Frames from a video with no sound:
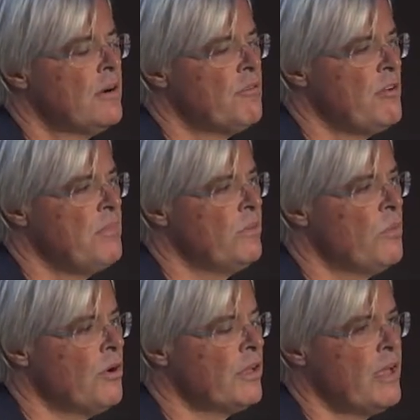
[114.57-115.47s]
we've been
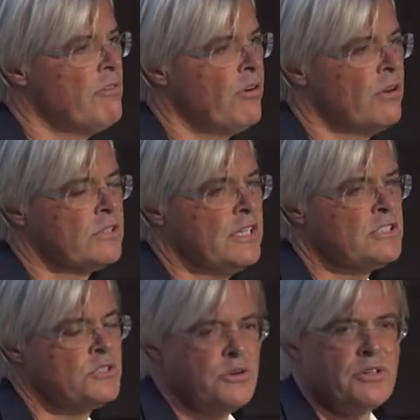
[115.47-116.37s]
working for at
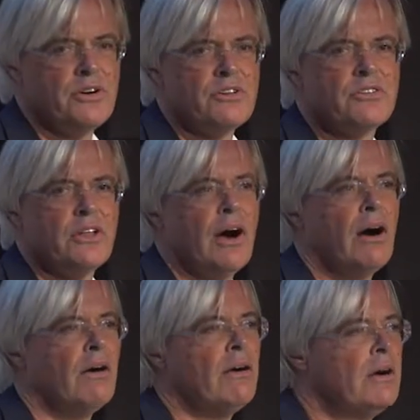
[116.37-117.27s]
least 2 years
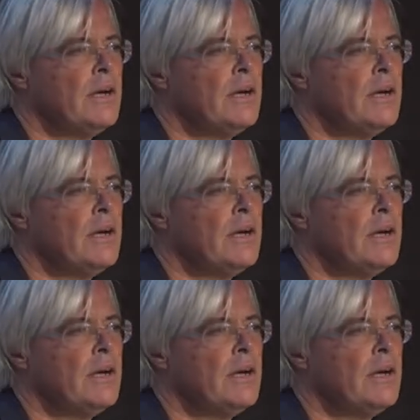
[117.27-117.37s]
now